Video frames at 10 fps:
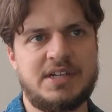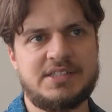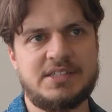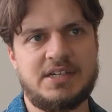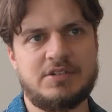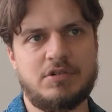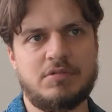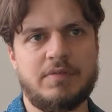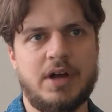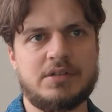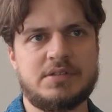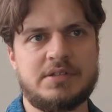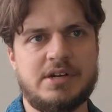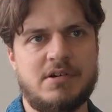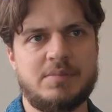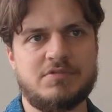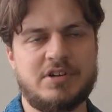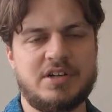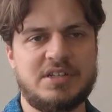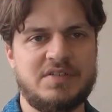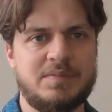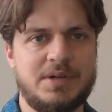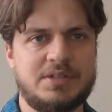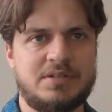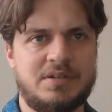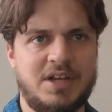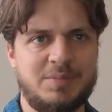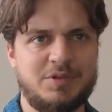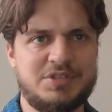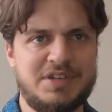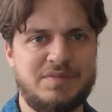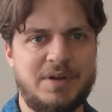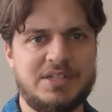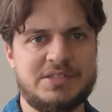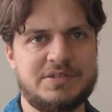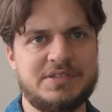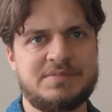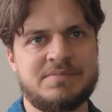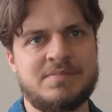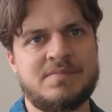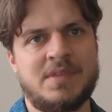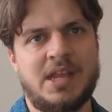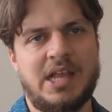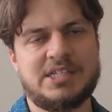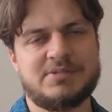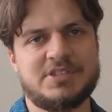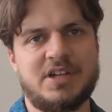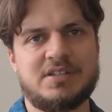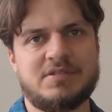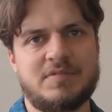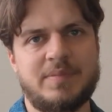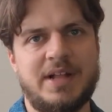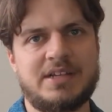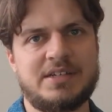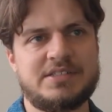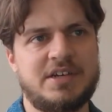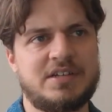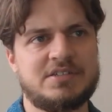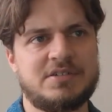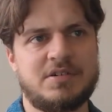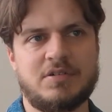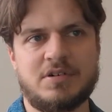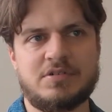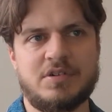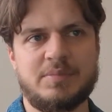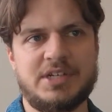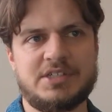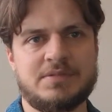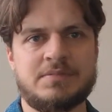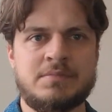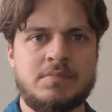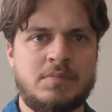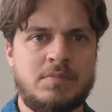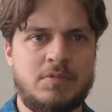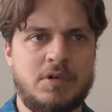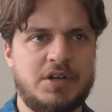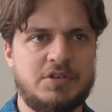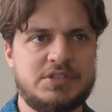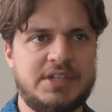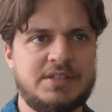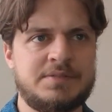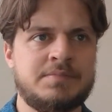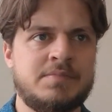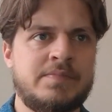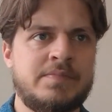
can easily do without their unproductive but abusive masters. As a result, rebellion is the answer, according to Old Major, who argues that